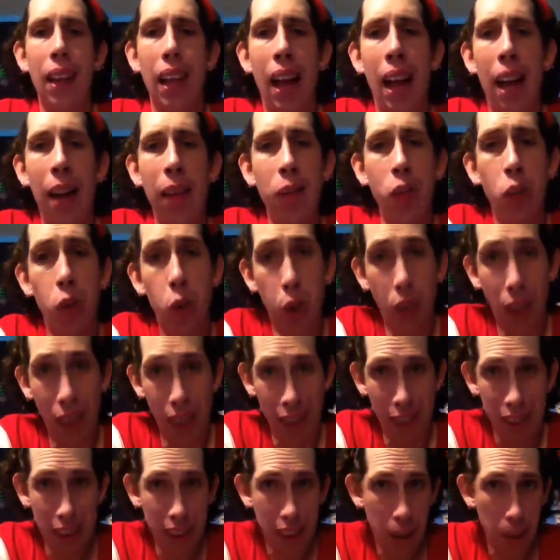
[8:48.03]
I'm trying
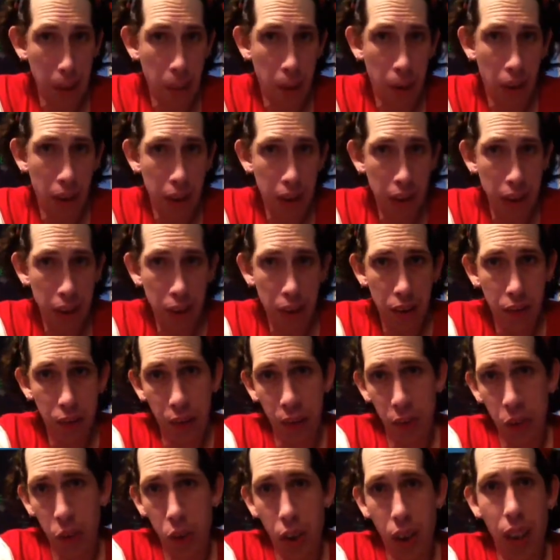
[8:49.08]
to stay positive.
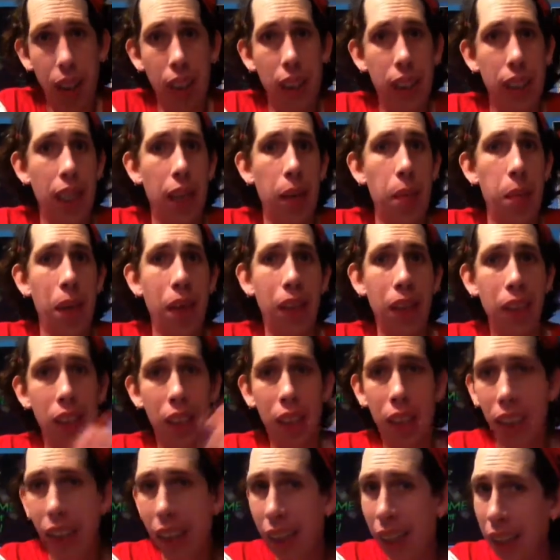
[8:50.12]
I'm trying to stay
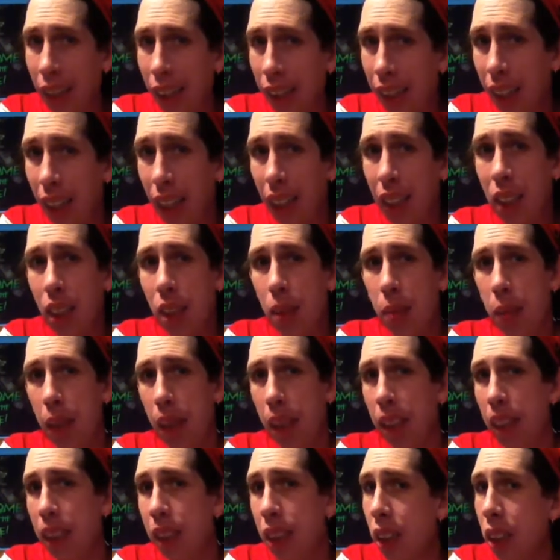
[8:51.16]
patient, and I think that's the
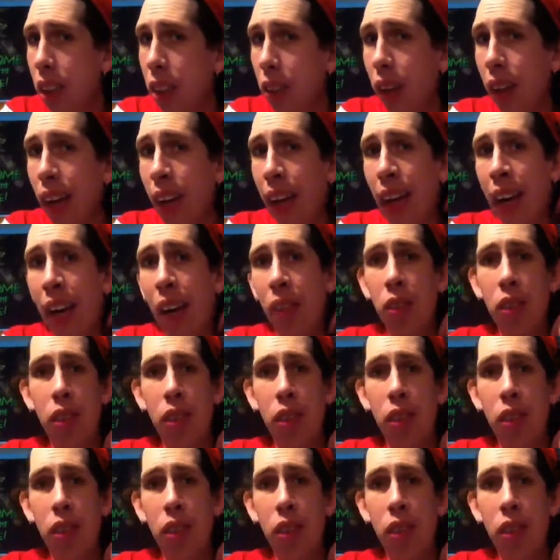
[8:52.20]
biggest issue I have.